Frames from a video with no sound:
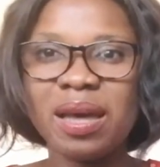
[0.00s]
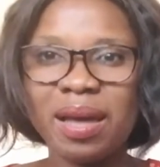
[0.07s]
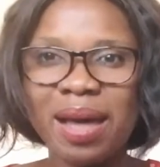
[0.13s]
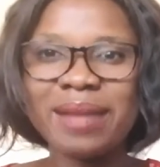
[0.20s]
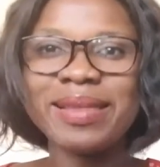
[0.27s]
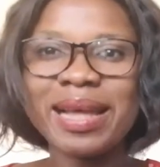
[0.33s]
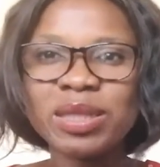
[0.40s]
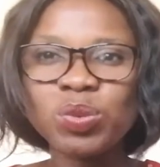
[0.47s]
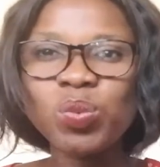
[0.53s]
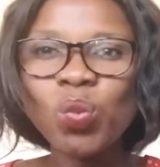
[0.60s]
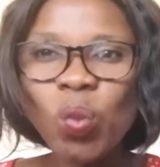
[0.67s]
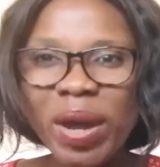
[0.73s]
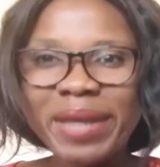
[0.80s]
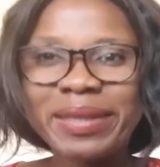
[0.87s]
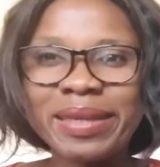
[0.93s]
and that's
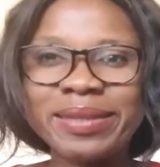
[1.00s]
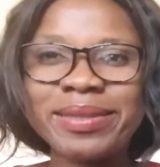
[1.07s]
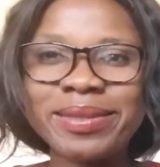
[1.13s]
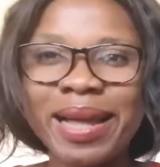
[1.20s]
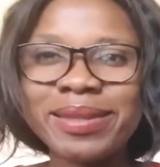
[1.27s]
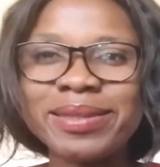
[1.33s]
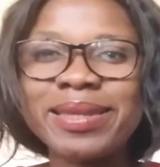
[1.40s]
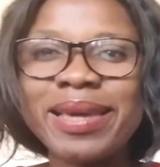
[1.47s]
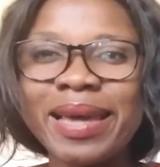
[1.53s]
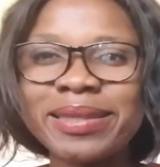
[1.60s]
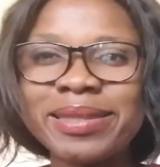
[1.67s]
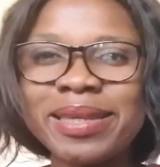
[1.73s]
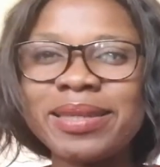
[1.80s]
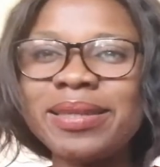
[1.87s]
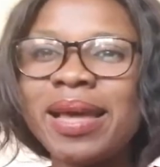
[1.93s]
when it starts
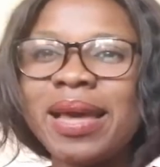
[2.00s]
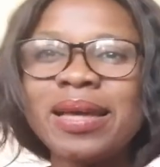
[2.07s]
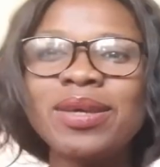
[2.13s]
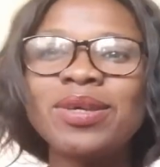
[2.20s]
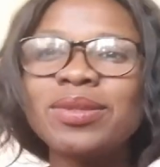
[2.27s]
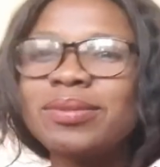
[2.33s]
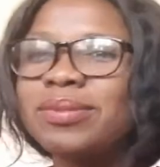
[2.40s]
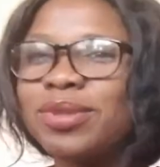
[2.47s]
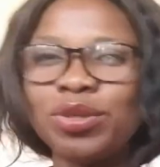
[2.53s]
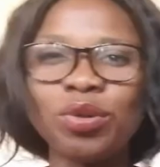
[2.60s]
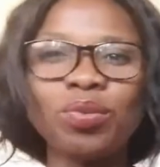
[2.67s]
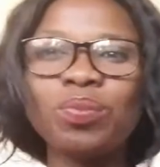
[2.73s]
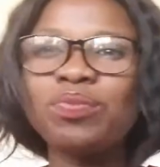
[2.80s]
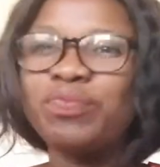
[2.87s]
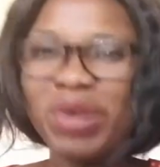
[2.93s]
getting,
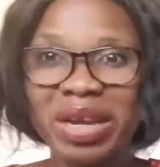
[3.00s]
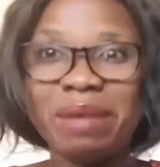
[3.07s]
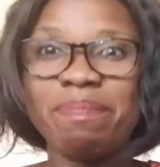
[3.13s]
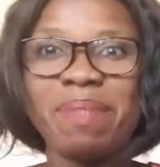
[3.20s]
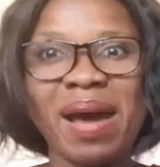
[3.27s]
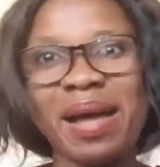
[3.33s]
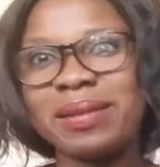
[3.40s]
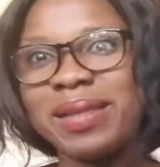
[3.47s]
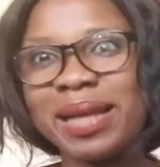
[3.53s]
really bad.